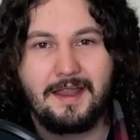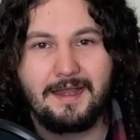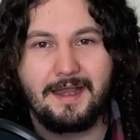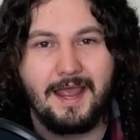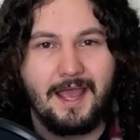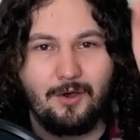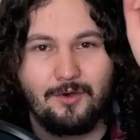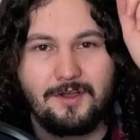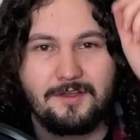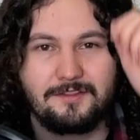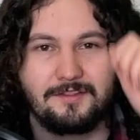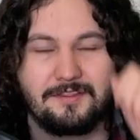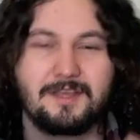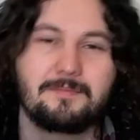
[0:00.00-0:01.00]
Now,
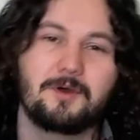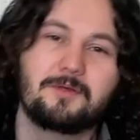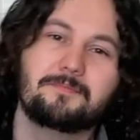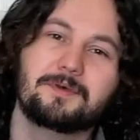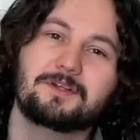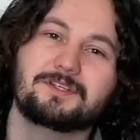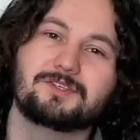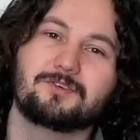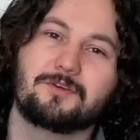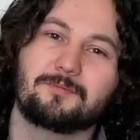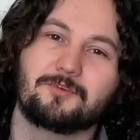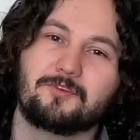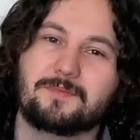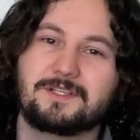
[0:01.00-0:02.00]
the thing about ability score
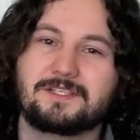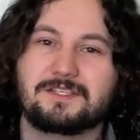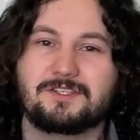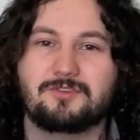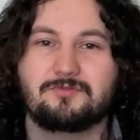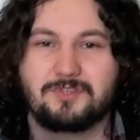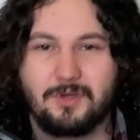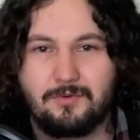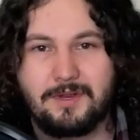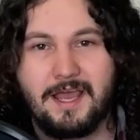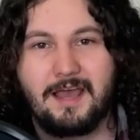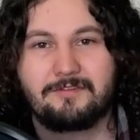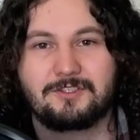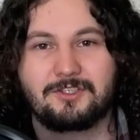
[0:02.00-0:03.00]
improvements is you don't
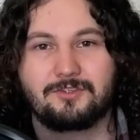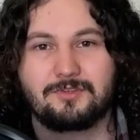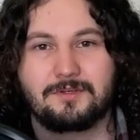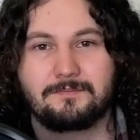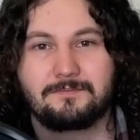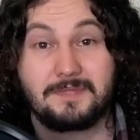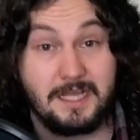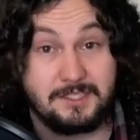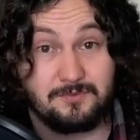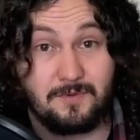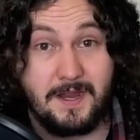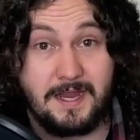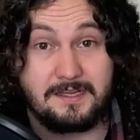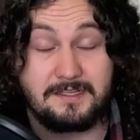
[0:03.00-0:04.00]
have to do them. That's
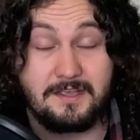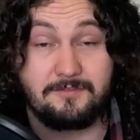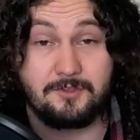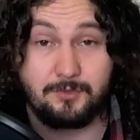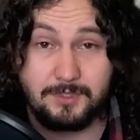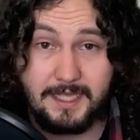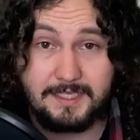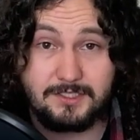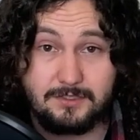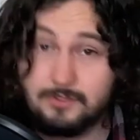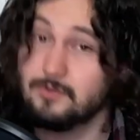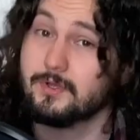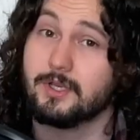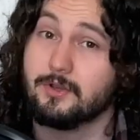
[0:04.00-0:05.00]
right. If you would like to,
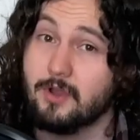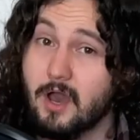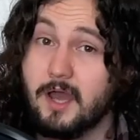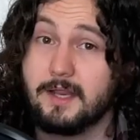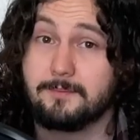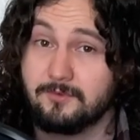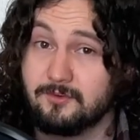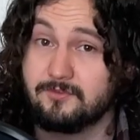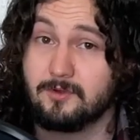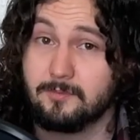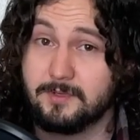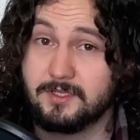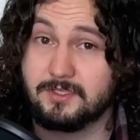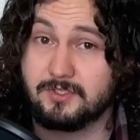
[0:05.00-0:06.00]
you can not improve your
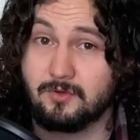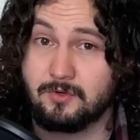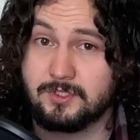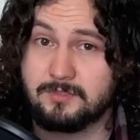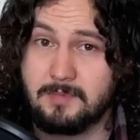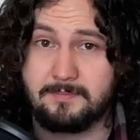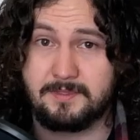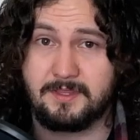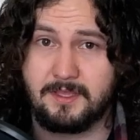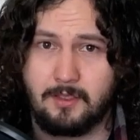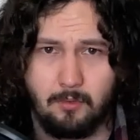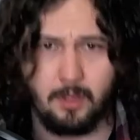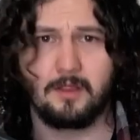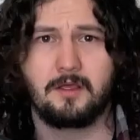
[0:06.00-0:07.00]
ability scores. You might be
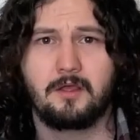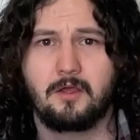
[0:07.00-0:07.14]
thinking, what?